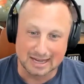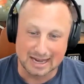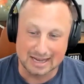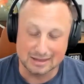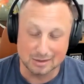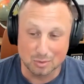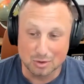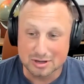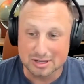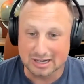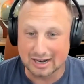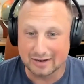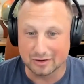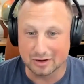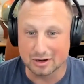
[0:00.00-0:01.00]
And the word that
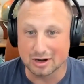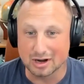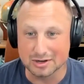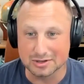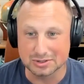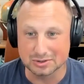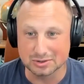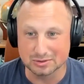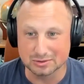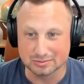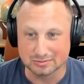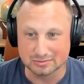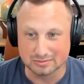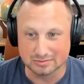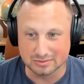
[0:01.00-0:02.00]
I've hung on
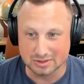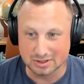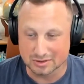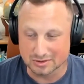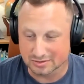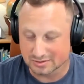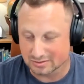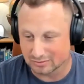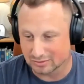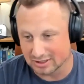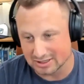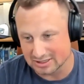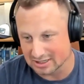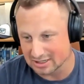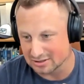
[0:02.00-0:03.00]
to,
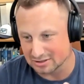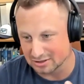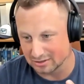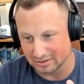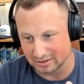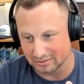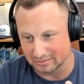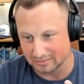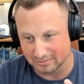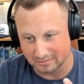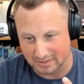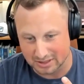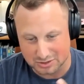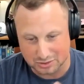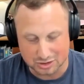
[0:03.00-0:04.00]
really since
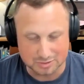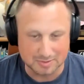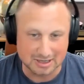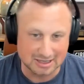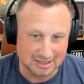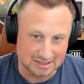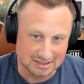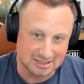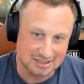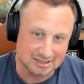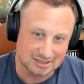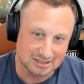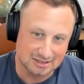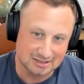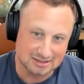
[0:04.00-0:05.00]
my store's been in
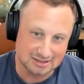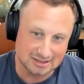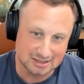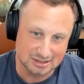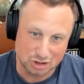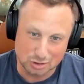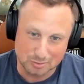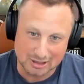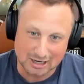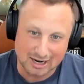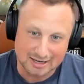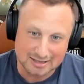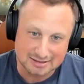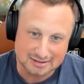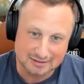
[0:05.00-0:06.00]
existence is
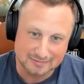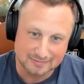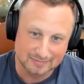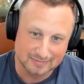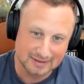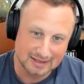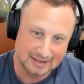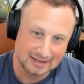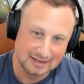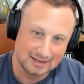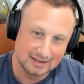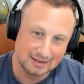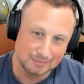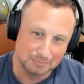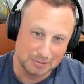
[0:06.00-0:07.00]
humanize.
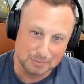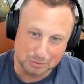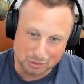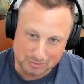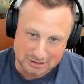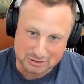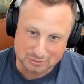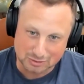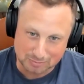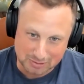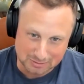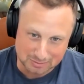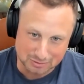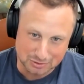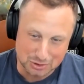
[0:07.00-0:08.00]
People do business with
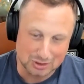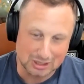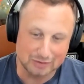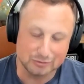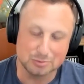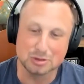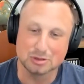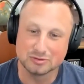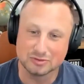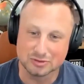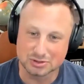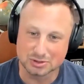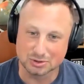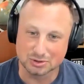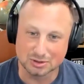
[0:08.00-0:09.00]
people. You can have a beautiful
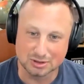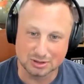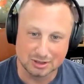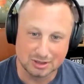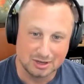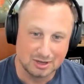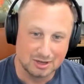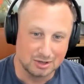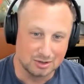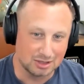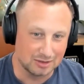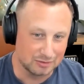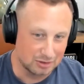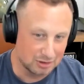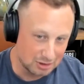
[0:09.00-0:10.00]
store, you
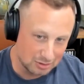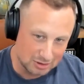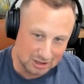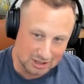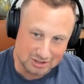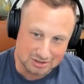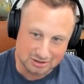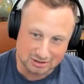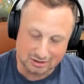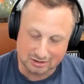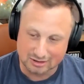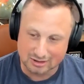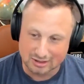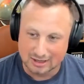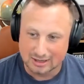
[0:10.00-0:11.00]
can have a good location,